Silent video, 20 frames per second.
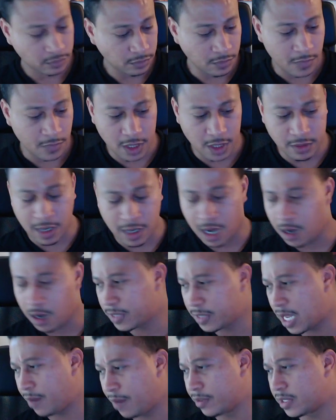So I
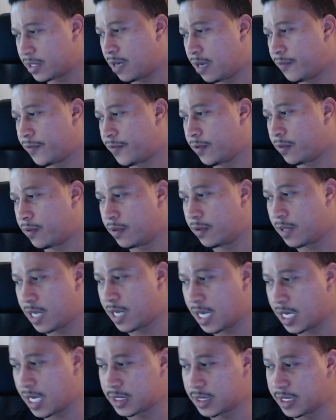hope that was helpful,
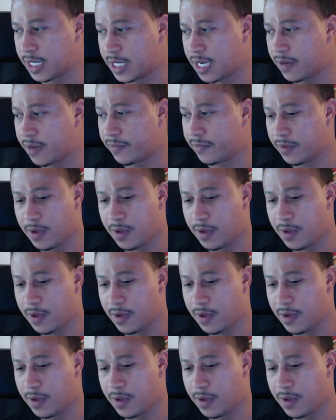CF.